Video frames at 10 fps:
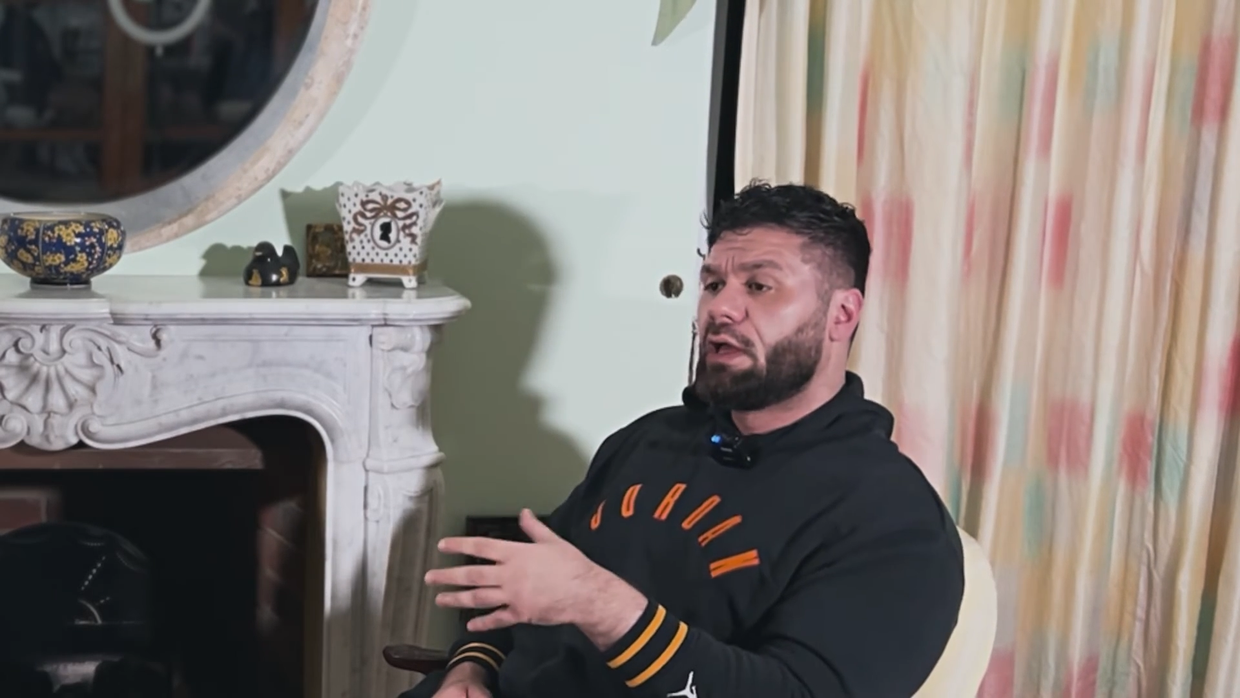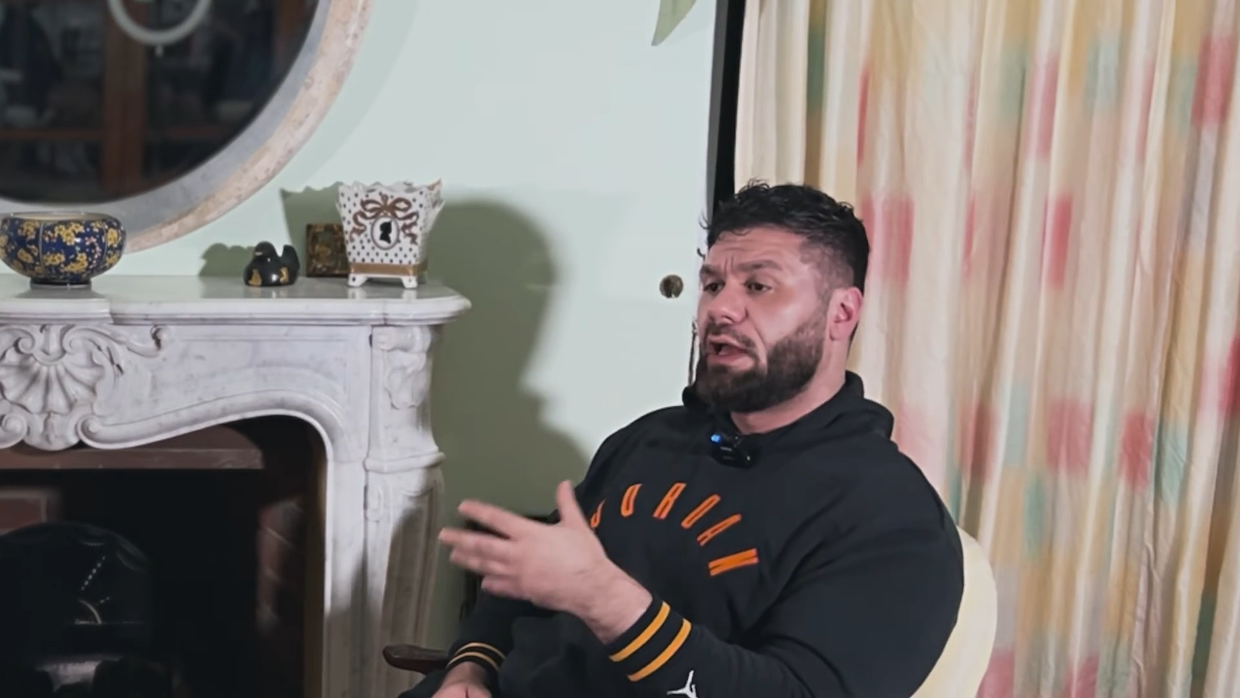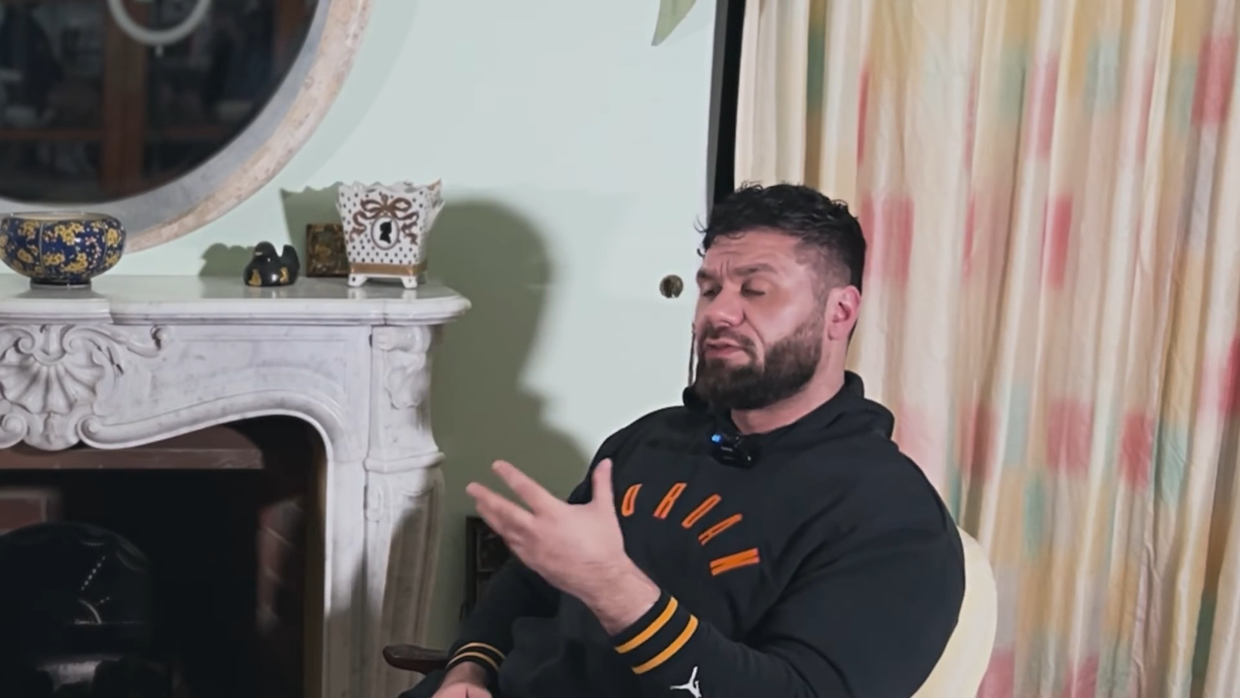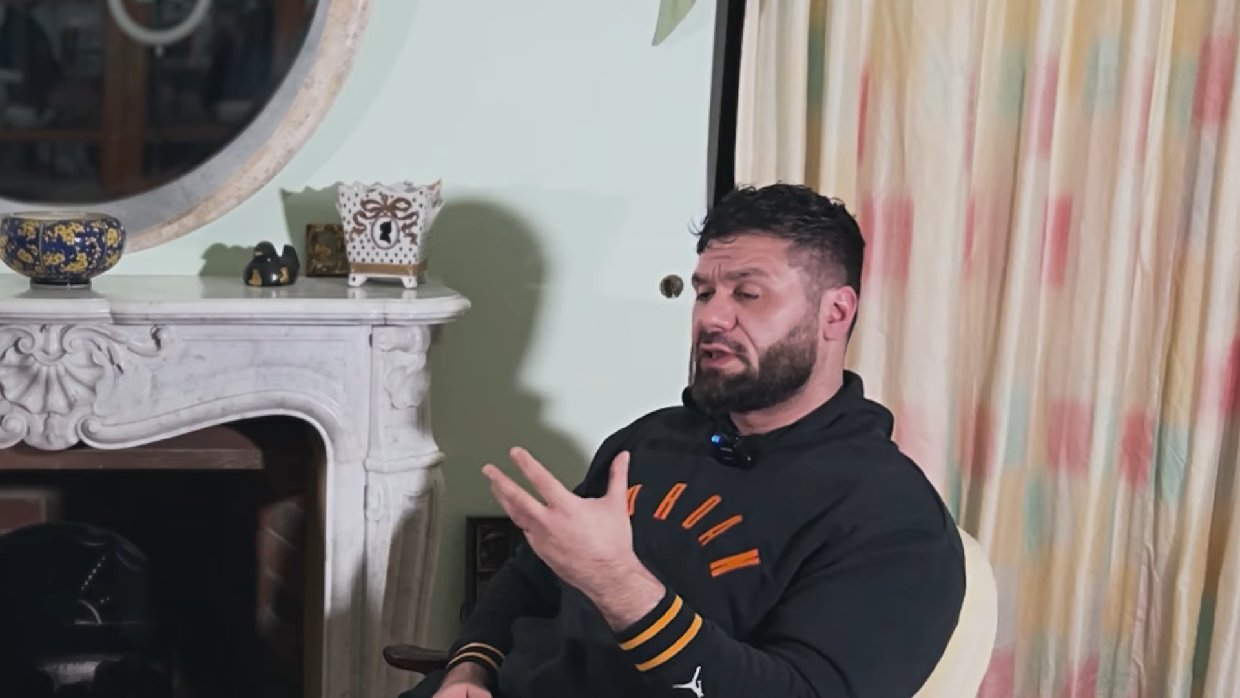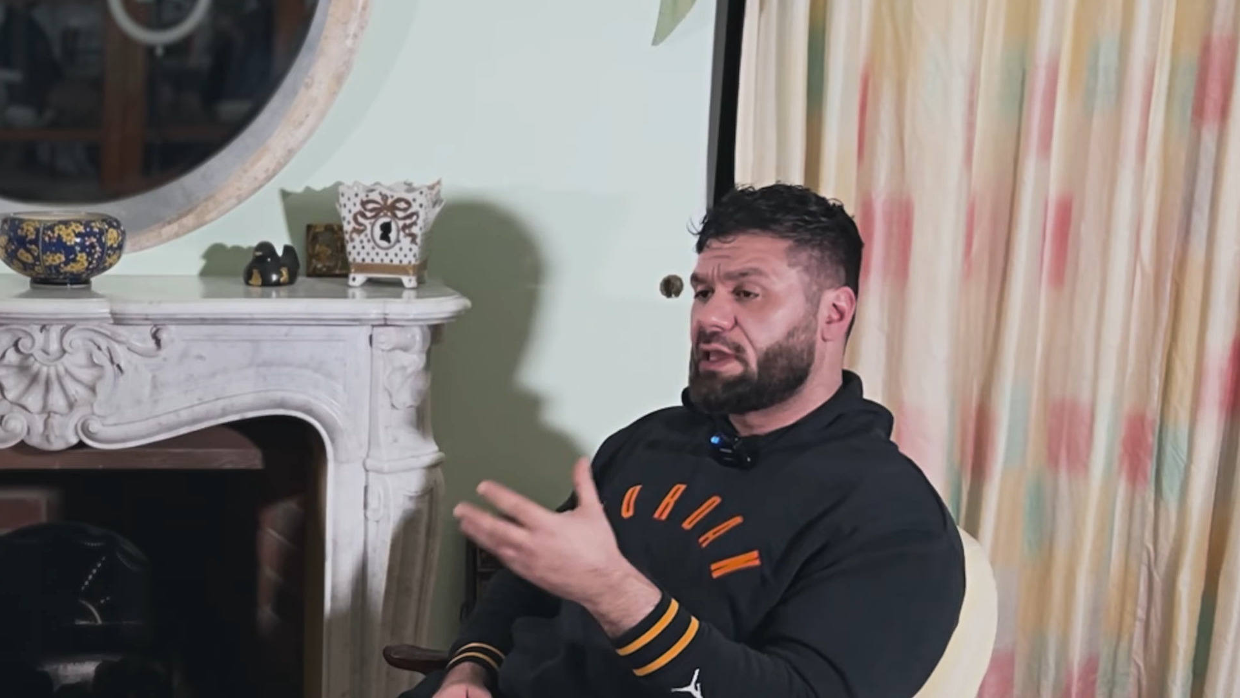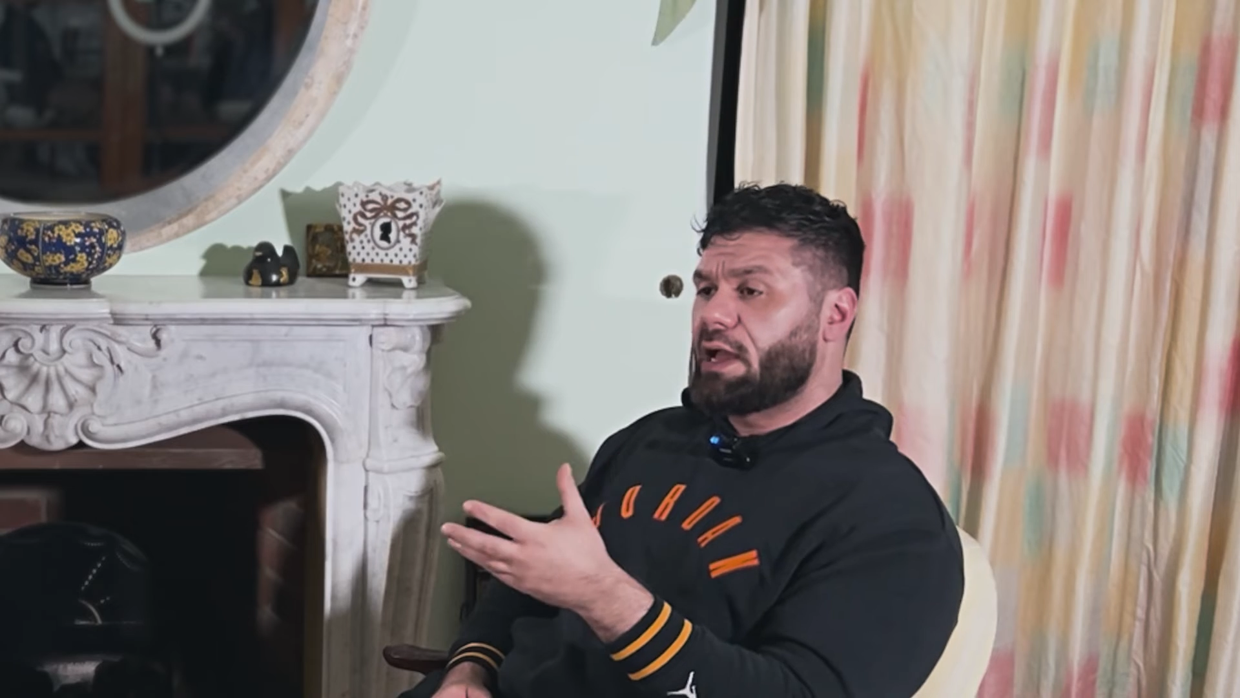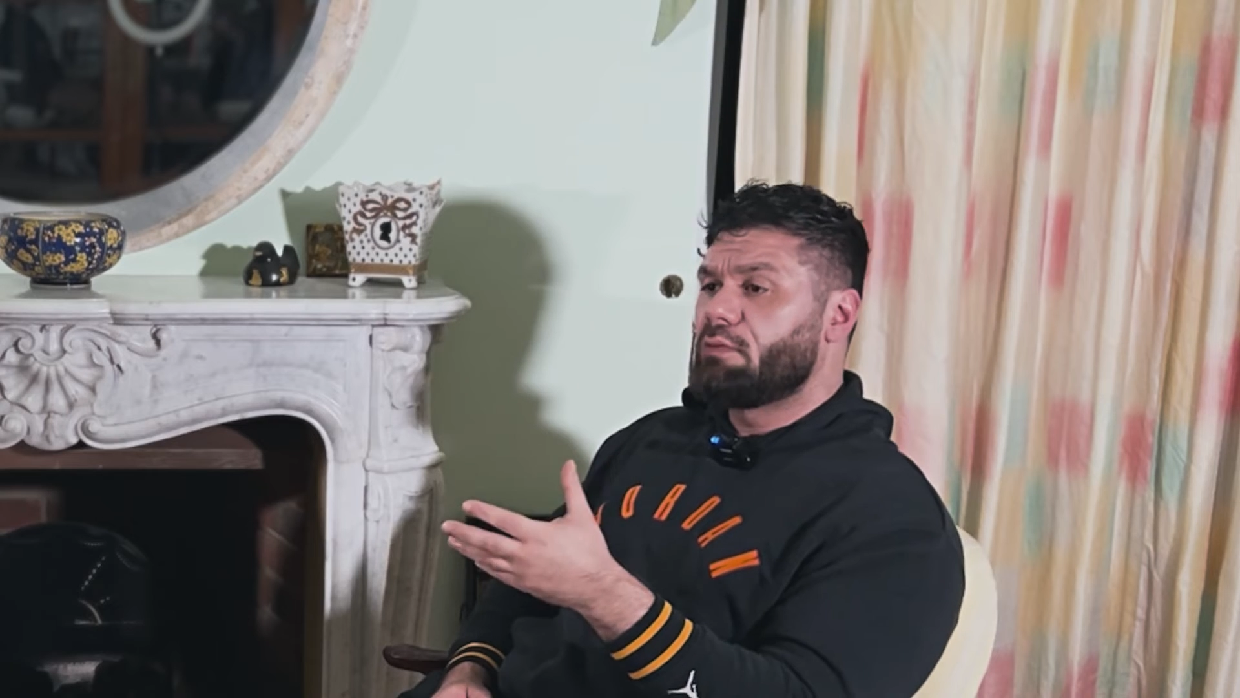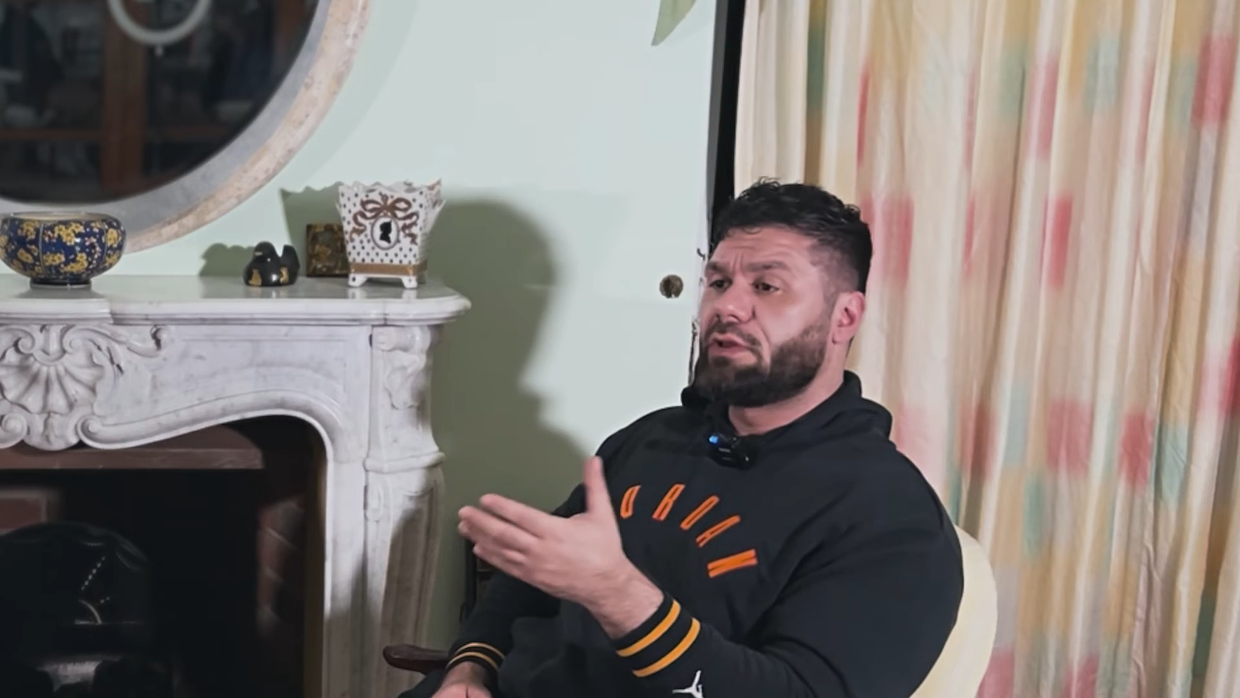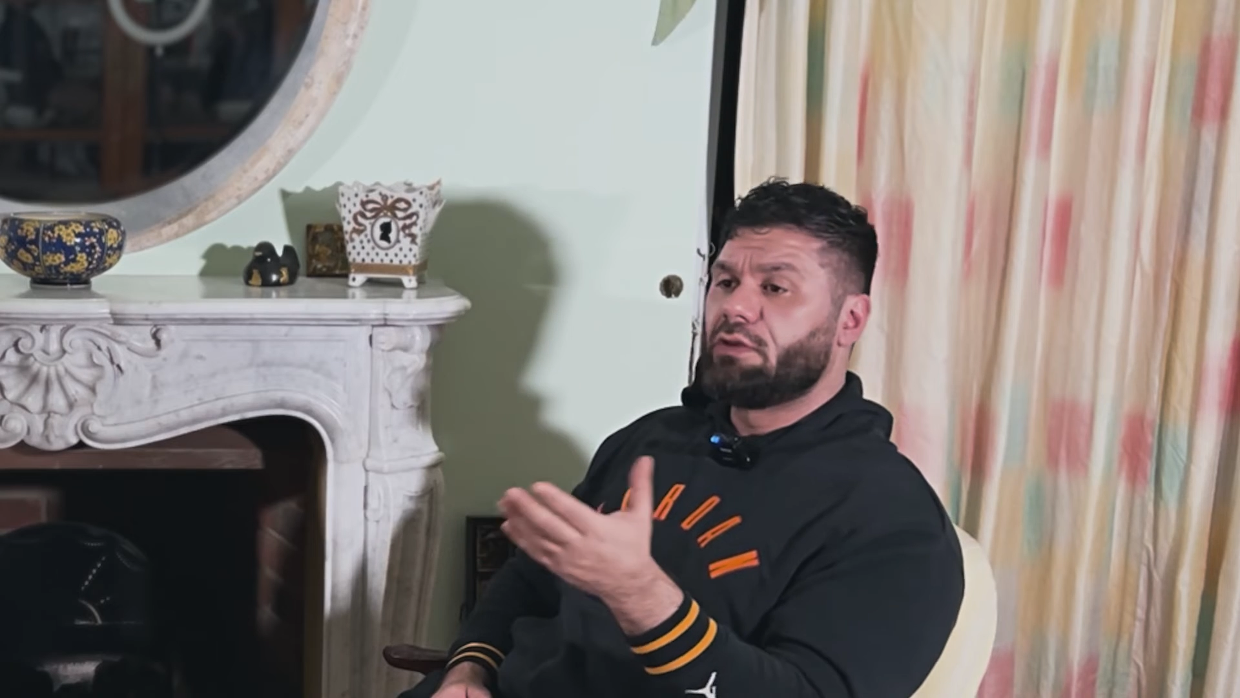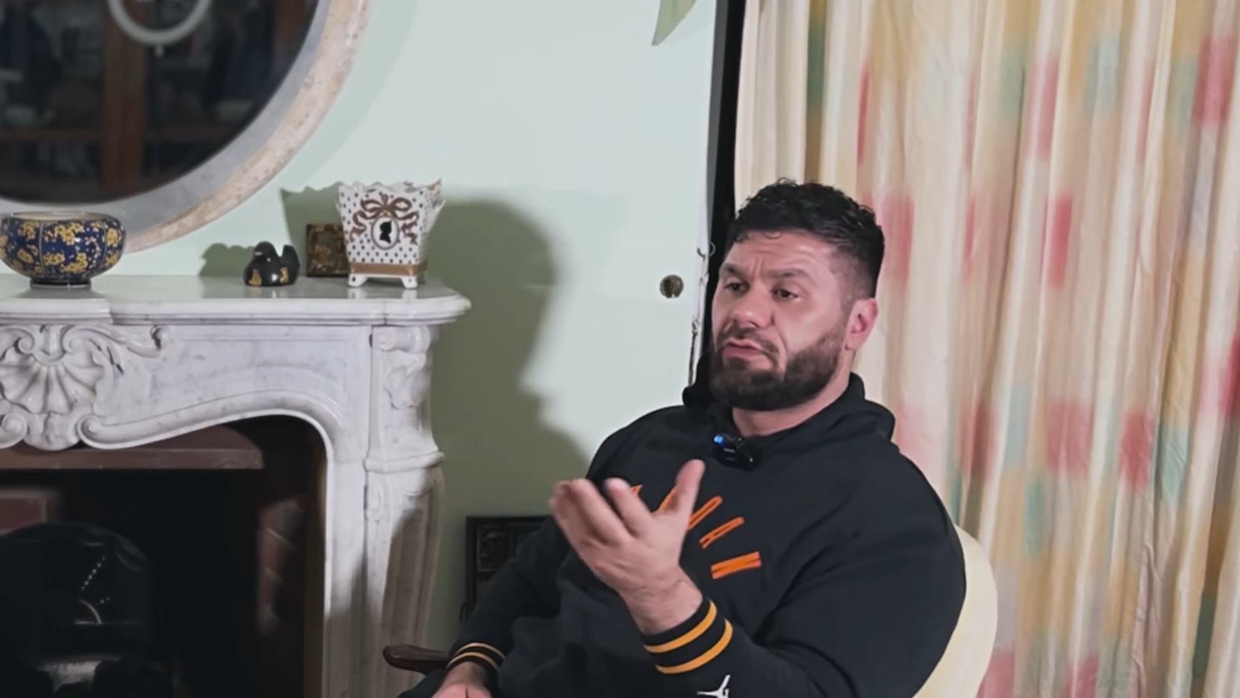is again
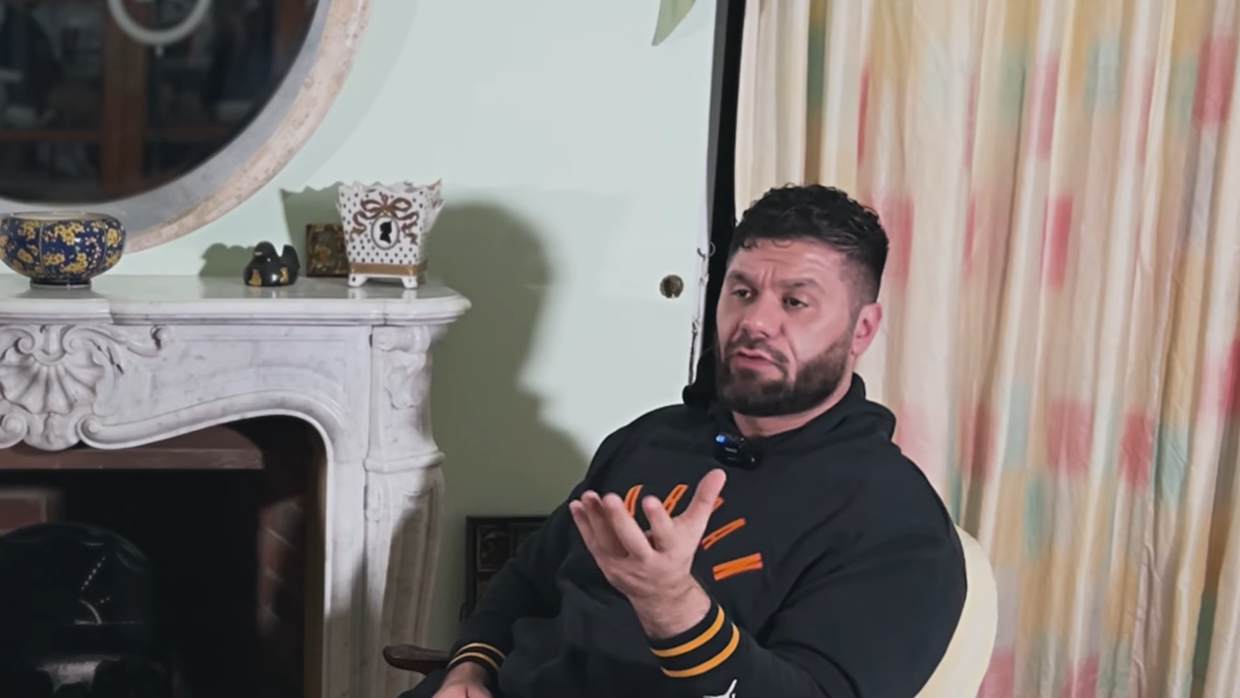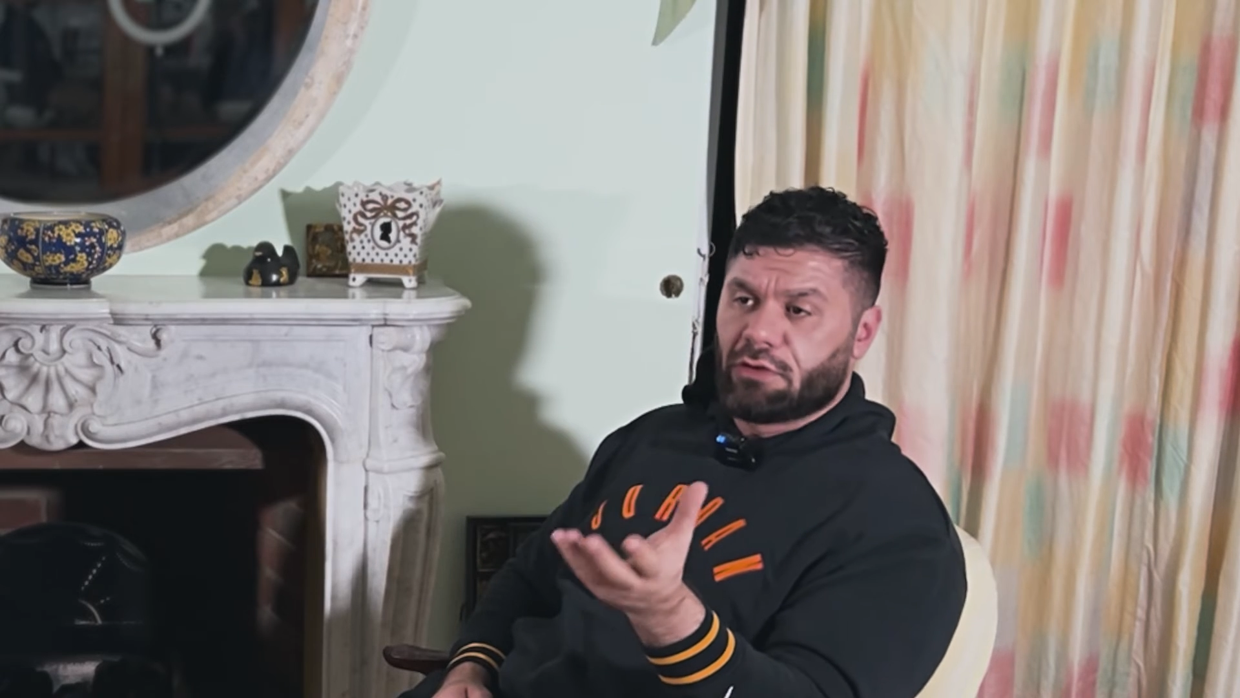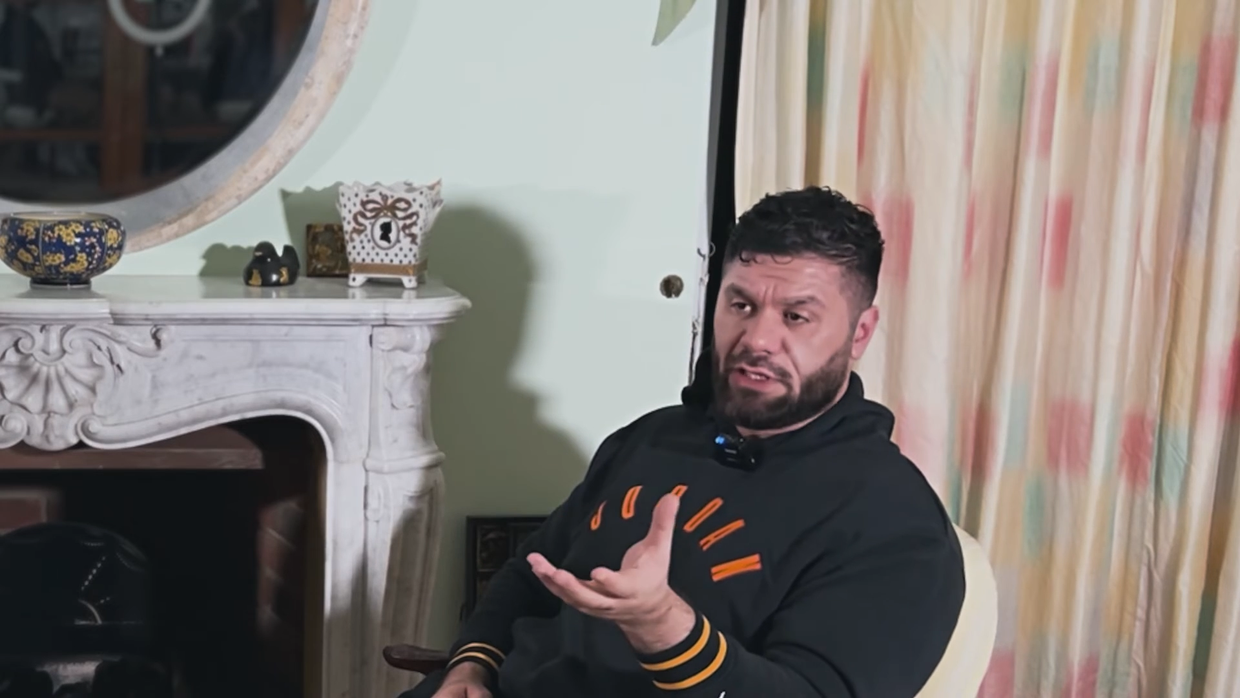when you're